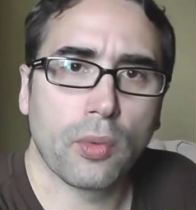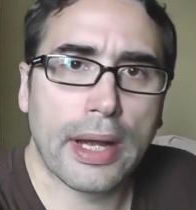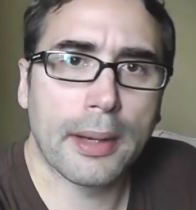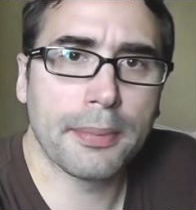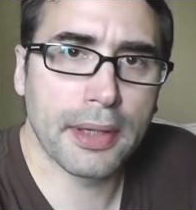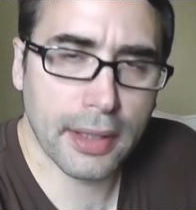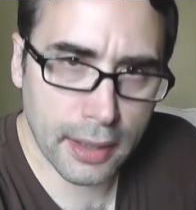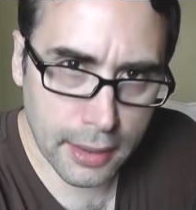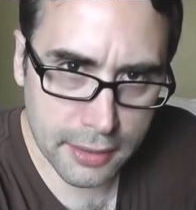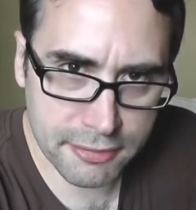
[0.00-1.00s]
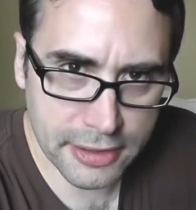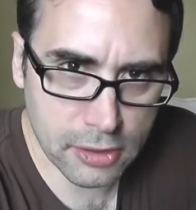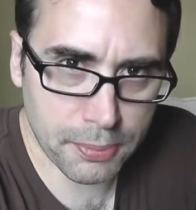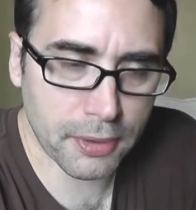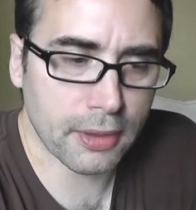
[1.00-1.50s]
web
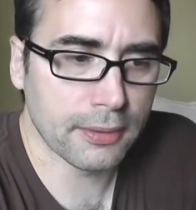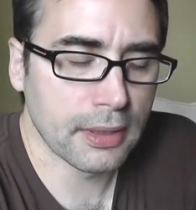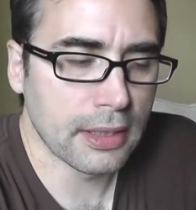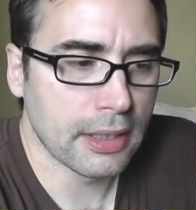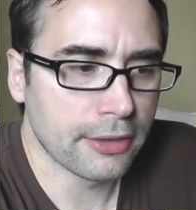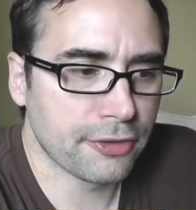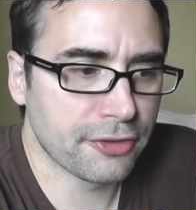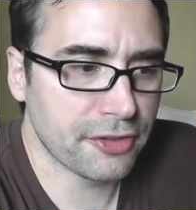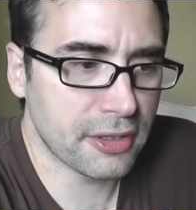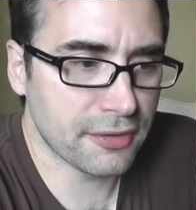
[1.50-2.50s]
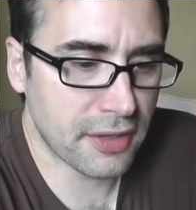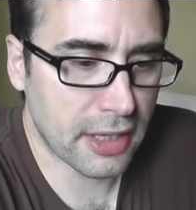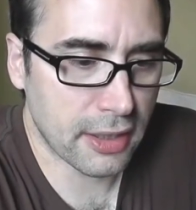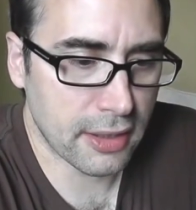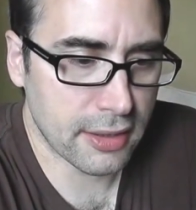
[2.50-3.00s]
developer to see if they
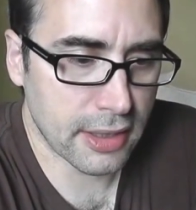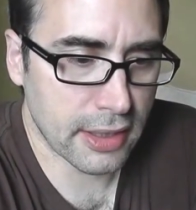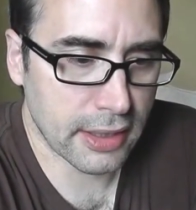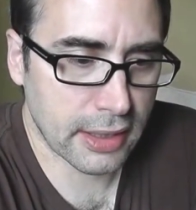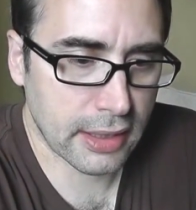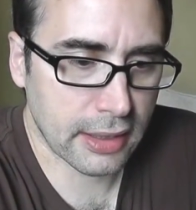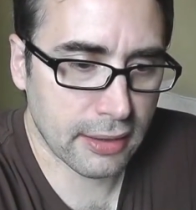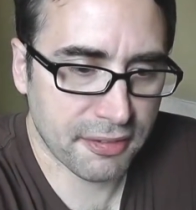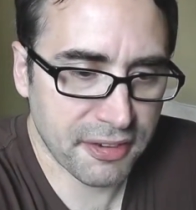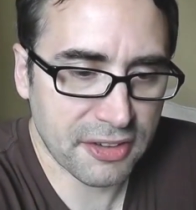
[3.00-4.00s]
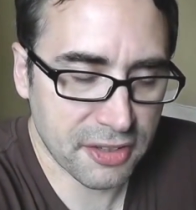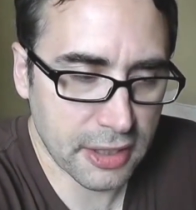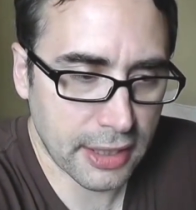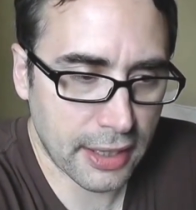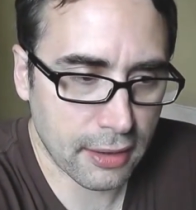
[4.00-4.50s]
could fix
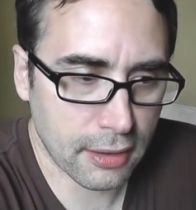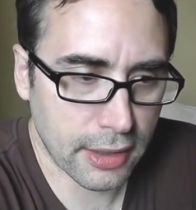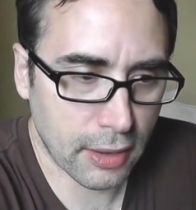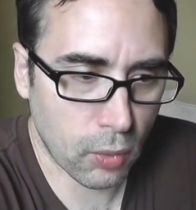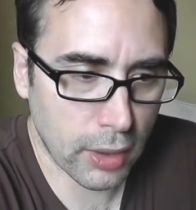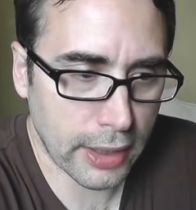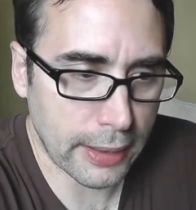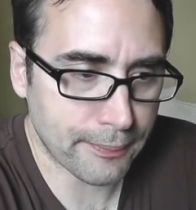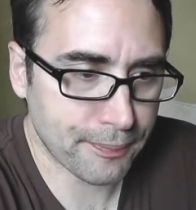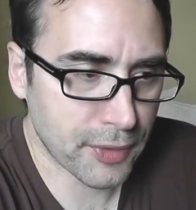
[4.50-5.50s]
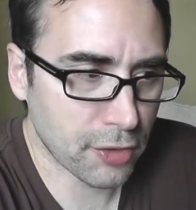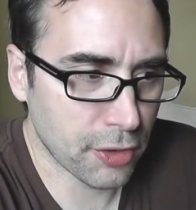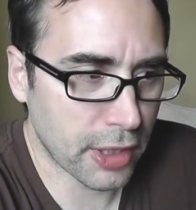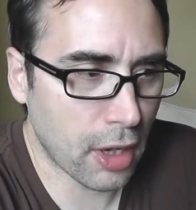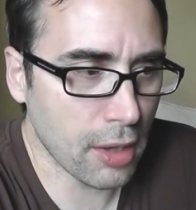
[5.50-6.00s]
it and get it working. So
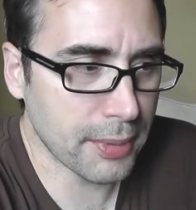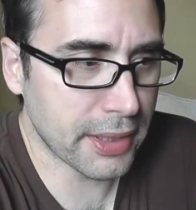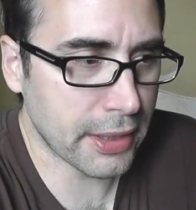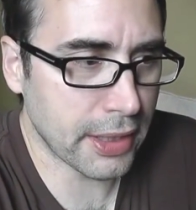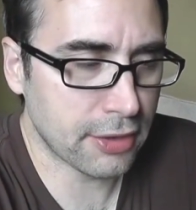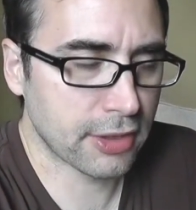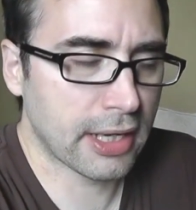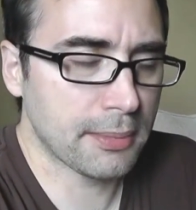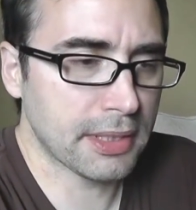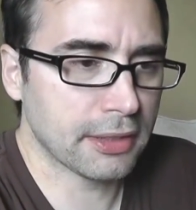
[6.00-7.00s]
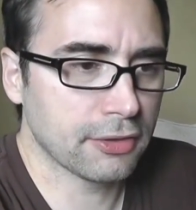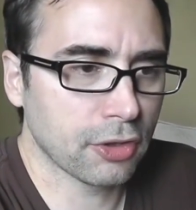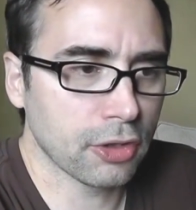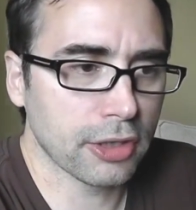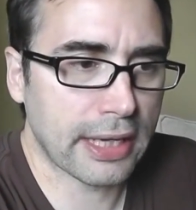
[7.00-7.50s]
they called me in. I came in,
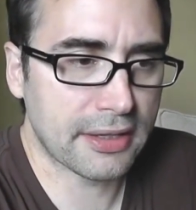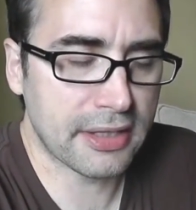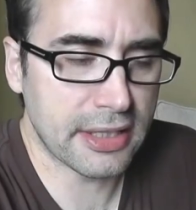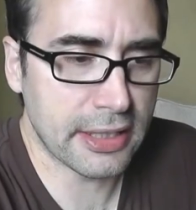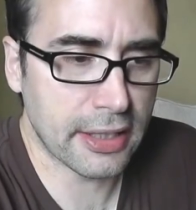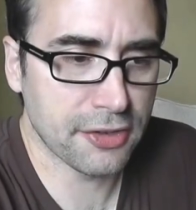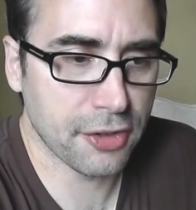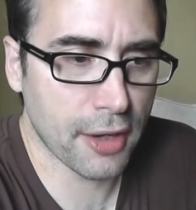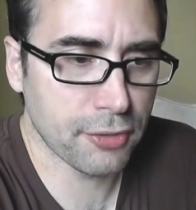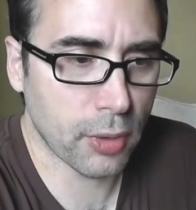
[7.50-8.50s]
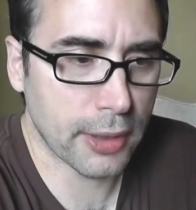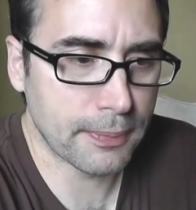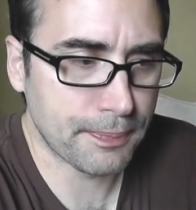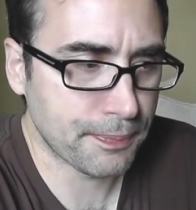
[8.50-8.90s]
took a look at the software.